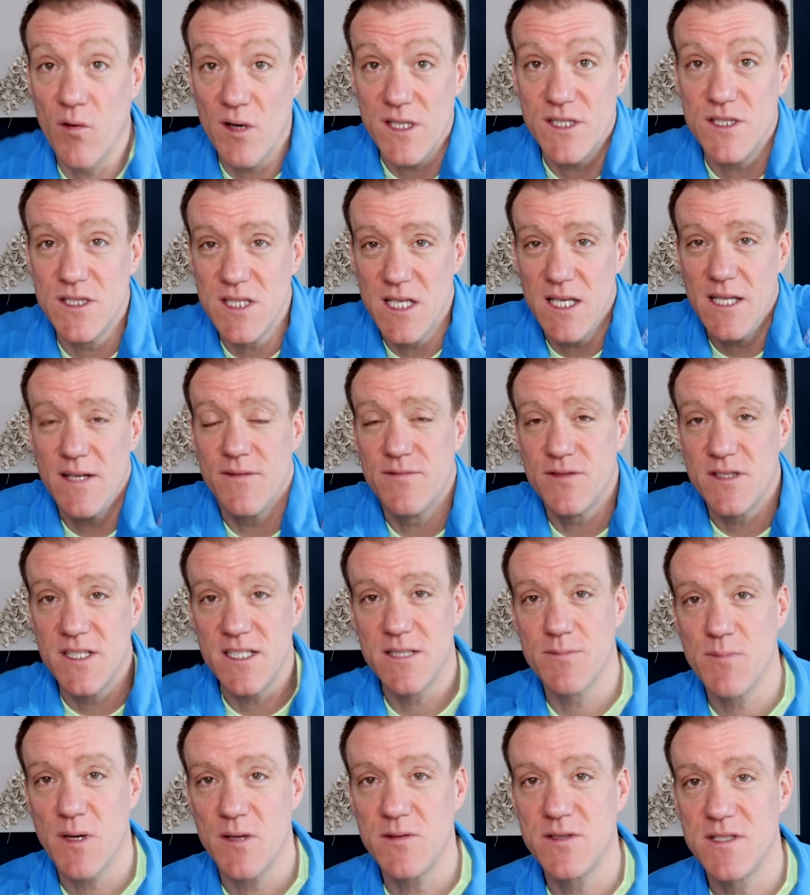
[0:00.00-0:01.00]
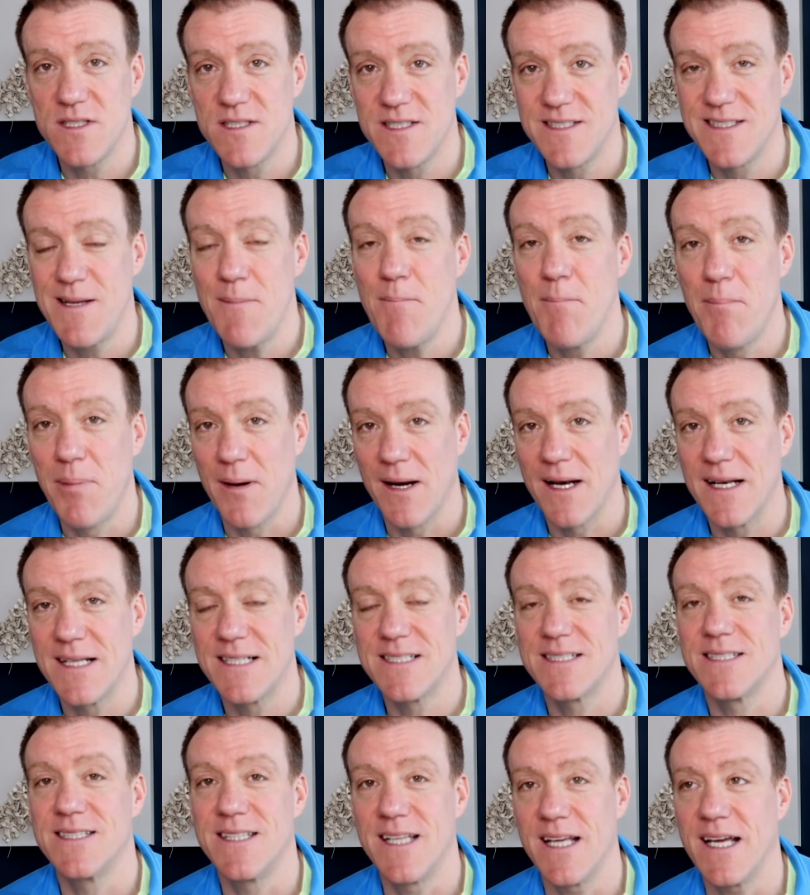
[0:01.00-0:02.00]
He just lives this most
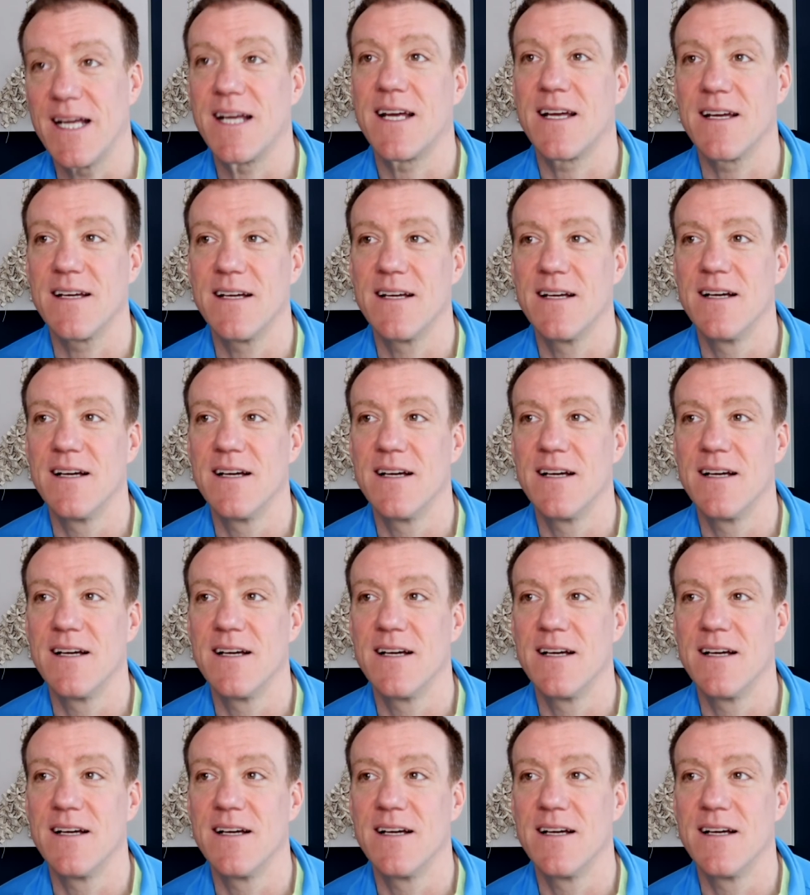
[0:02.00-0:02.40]
simplistic